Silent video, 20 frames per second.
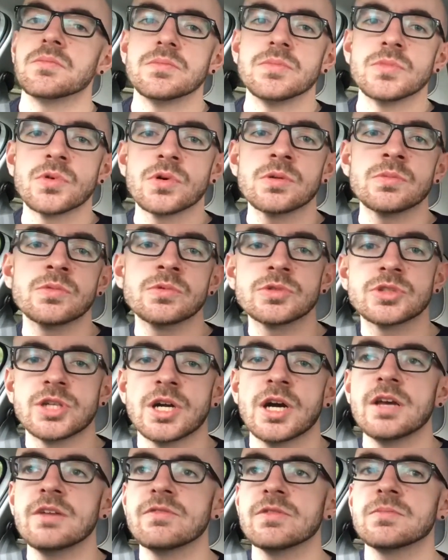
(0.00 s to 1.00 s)
normal
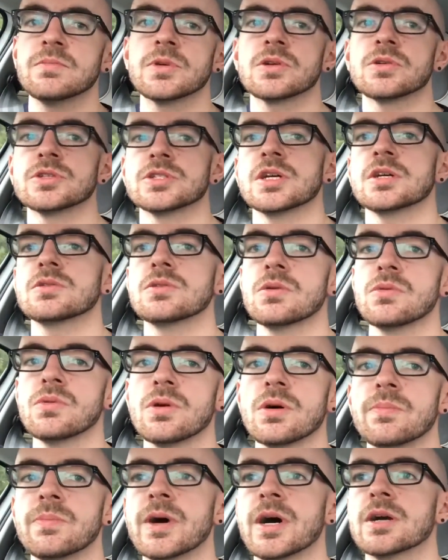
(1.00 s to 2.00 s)
driving because I do a
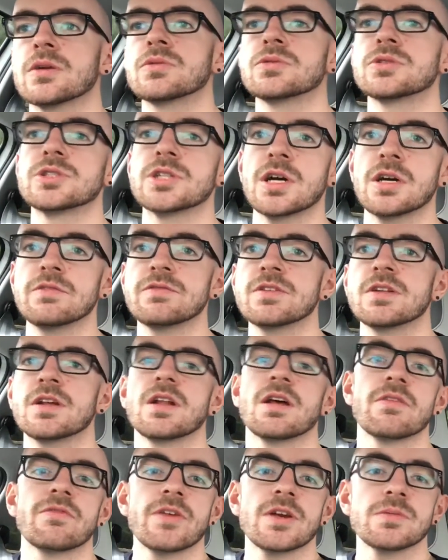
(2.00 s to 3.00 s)
lot of back road driving
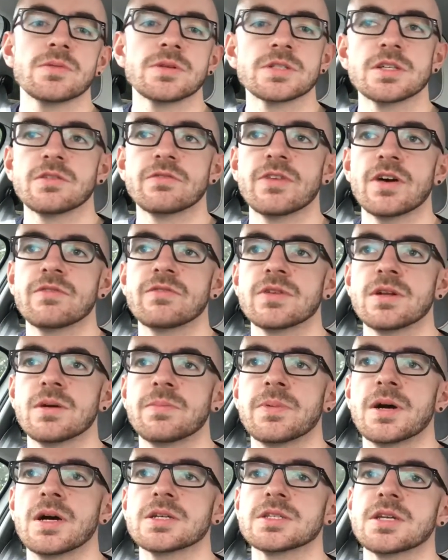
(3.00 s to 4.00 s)
and I find myself having to
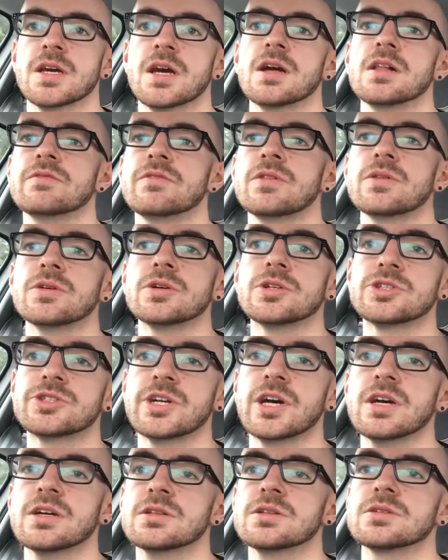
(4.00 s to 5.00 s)
pass a hell of a lot of
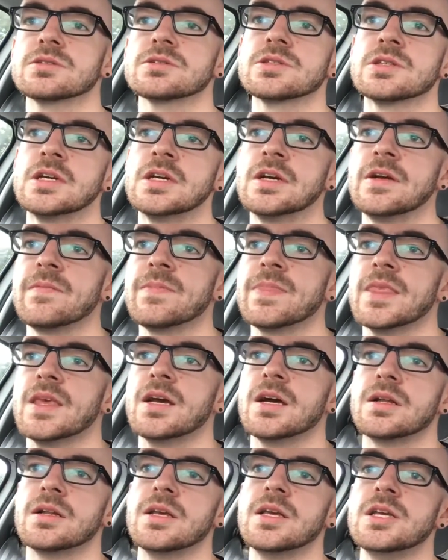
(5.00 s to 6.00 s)
tractors
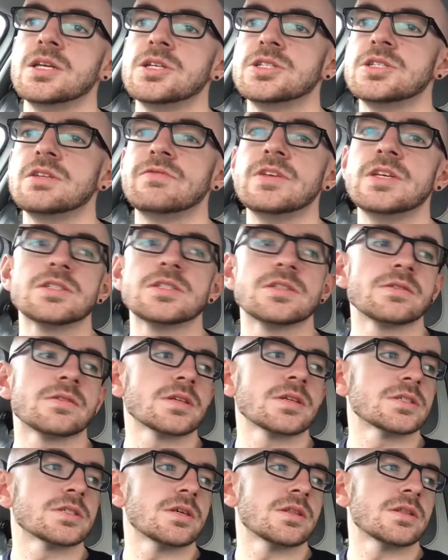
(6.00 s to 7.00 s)
and HGVs and
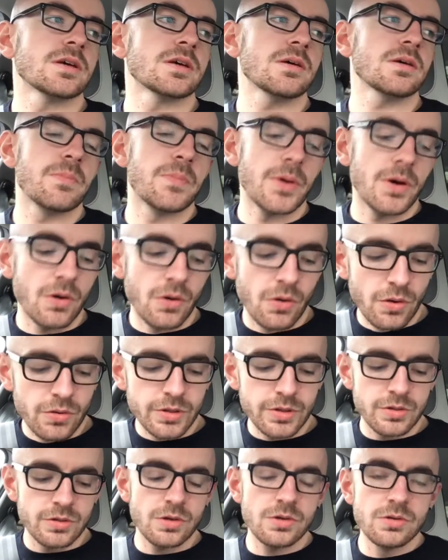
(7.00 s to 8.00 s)
things like that. But
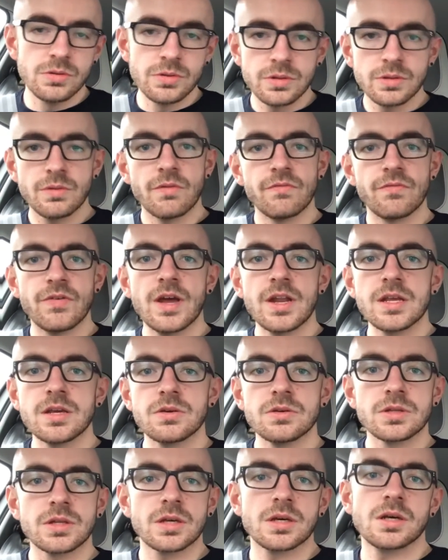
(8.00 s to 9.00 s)
all in all, very
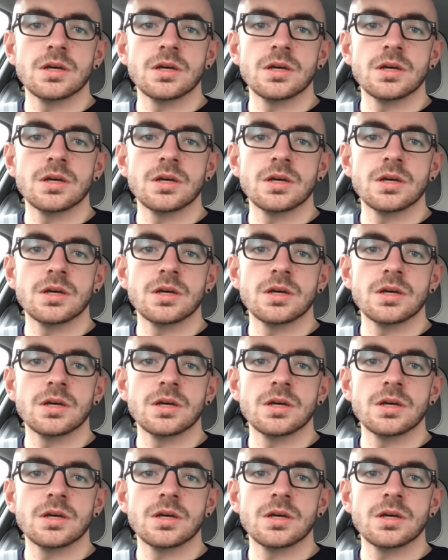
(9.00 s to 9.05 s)
good